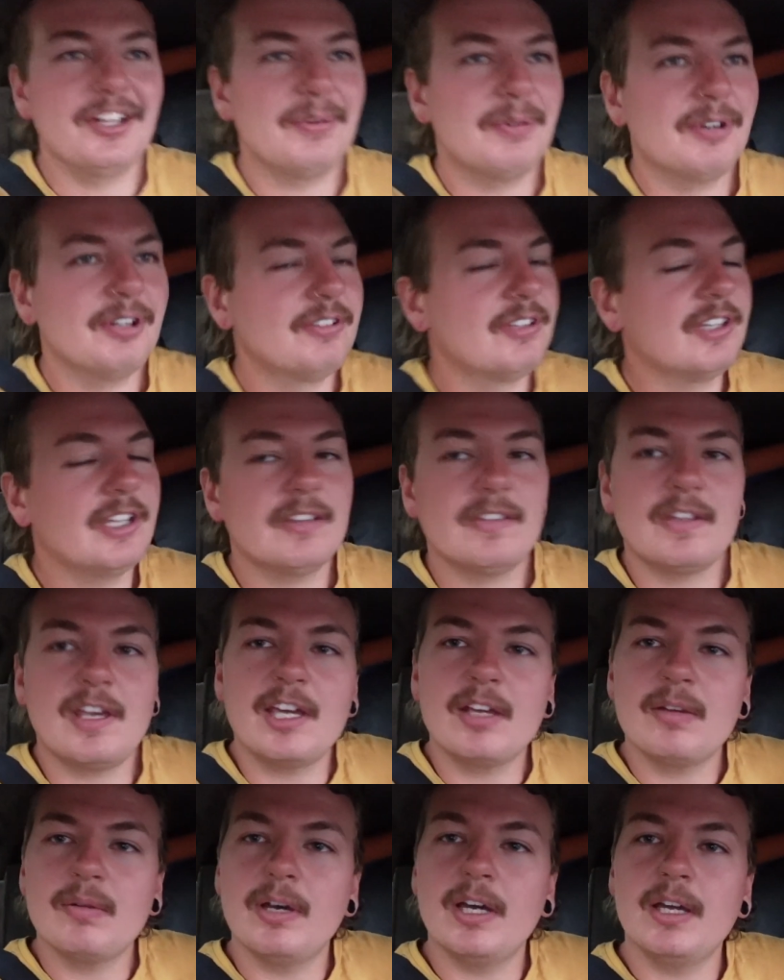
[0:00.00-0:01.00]
wanted to get
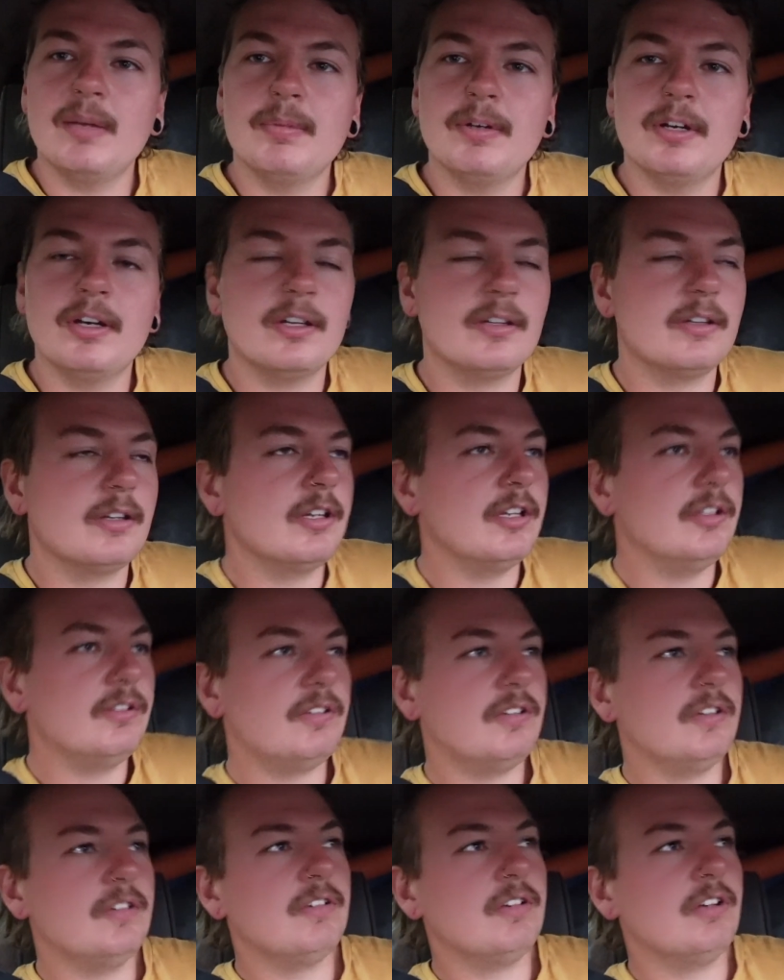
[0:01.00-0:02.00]
takeaway, but I
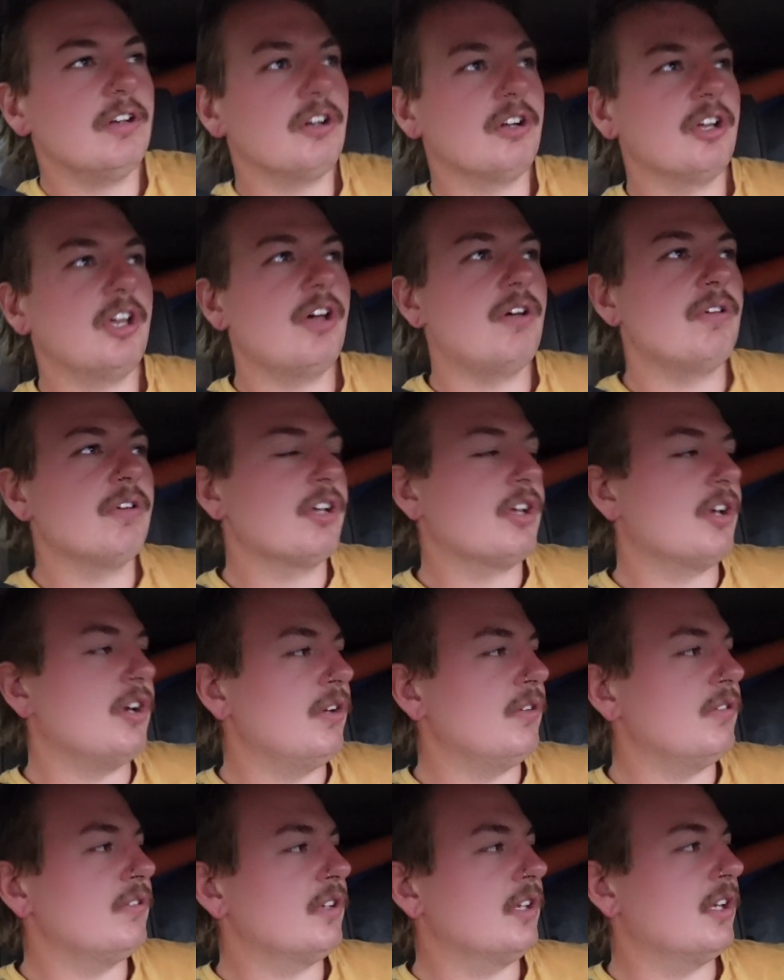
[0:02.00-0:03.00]
insisted on going to
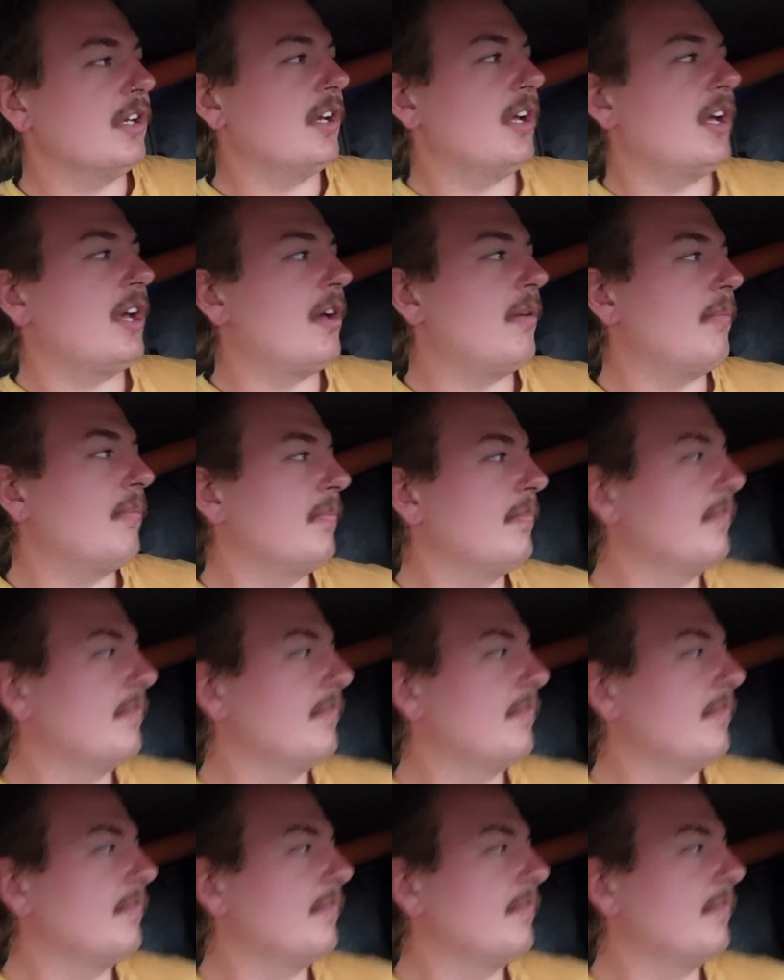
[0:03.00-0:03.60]
Coles to get a...